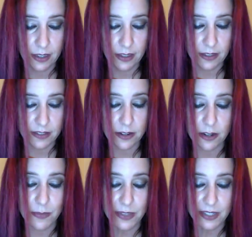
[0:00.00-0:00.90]
This is our
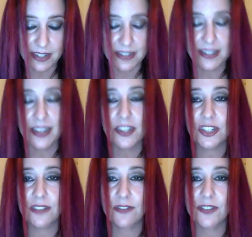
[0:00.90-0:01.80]
ability to touch
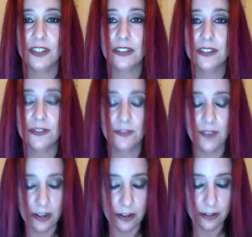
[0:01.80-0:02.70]
and feel the
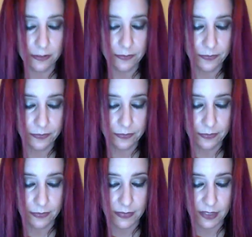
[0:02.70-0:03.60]
fire,
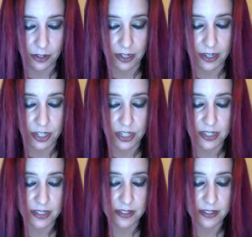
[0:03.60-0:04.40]
our connection to the